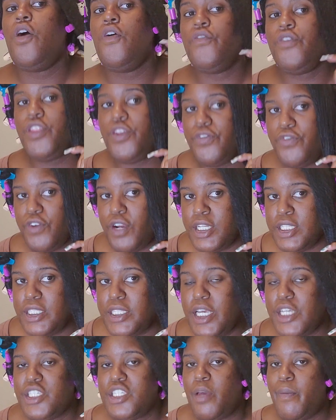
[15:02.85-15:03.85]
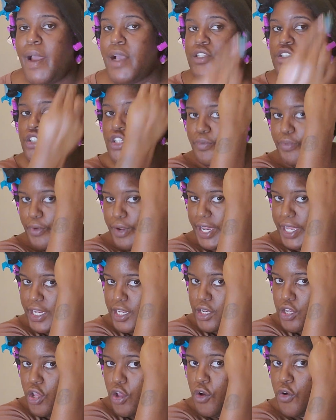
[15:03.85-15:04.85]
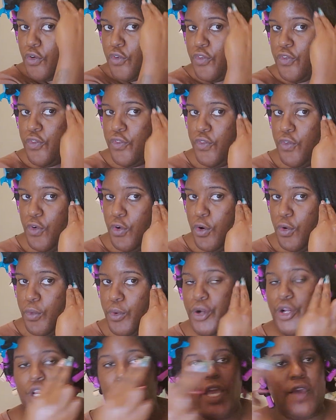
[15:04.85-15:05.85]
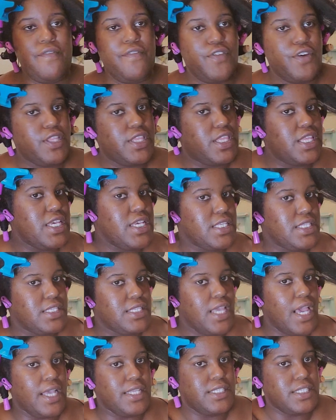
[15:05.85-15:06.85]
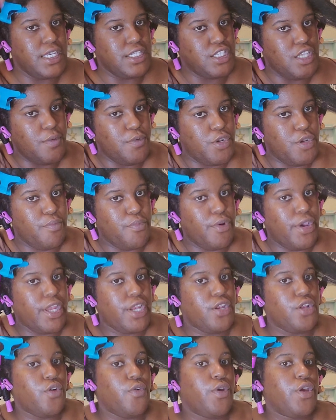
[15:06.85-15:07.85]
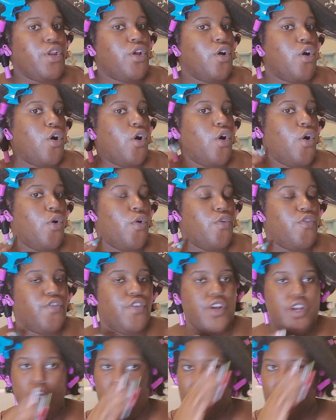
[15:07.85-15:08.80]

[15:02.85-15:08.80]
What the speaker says: For the front section, I'm actually gonna braid it forward, and for this side section, I'm gonna braid it going over.